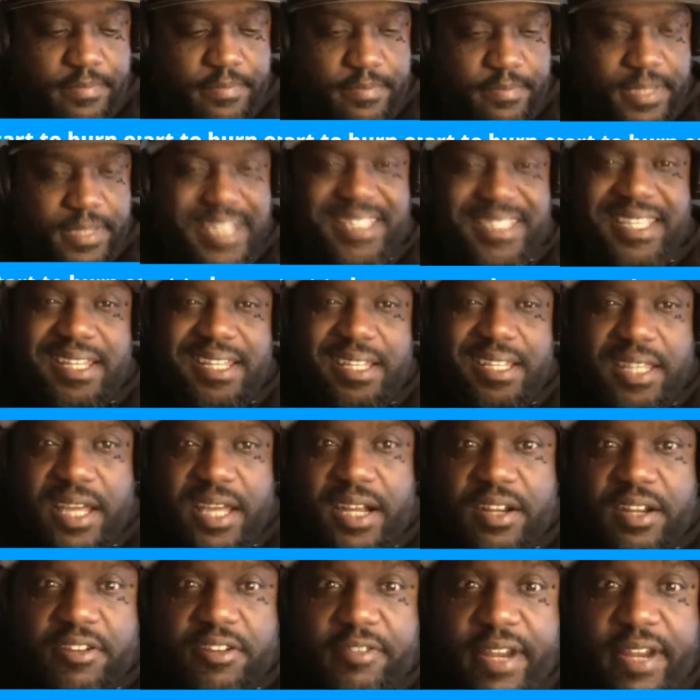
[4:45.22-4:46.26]
he's getting a
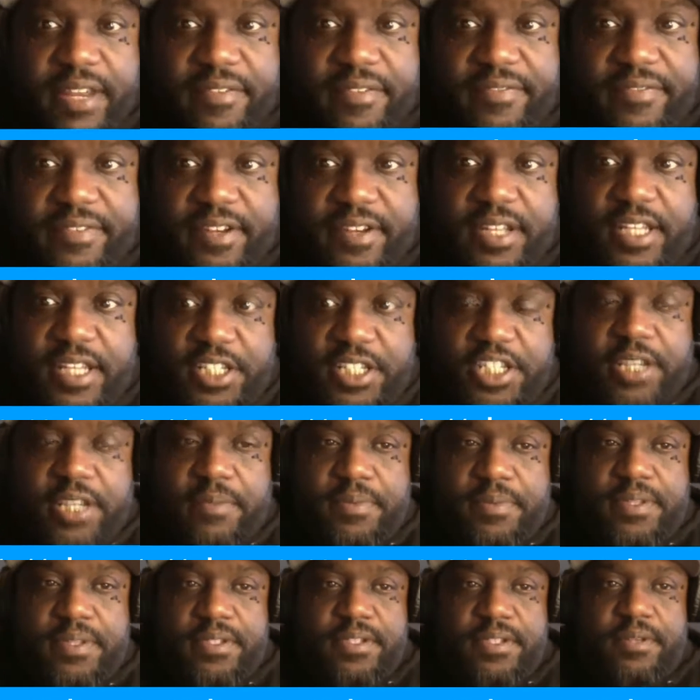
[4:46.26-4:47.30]
lot of credit for that
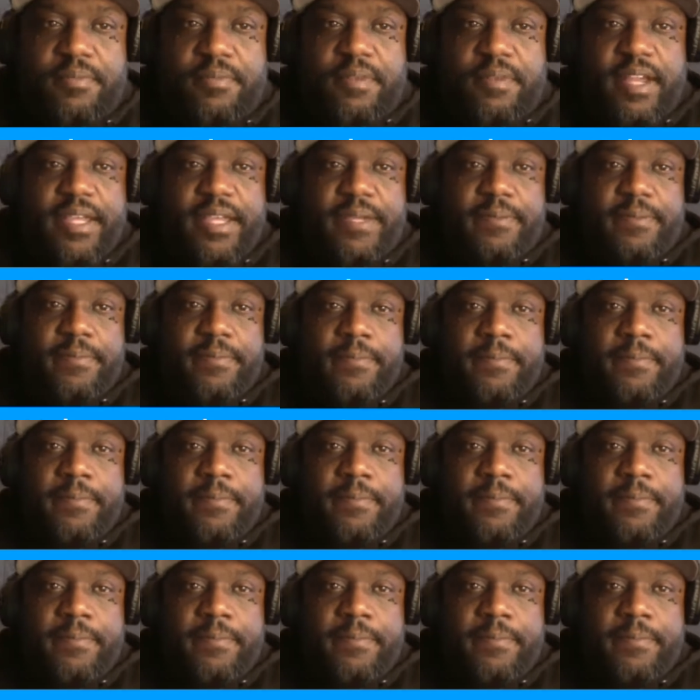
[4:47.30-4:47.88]
championship, right?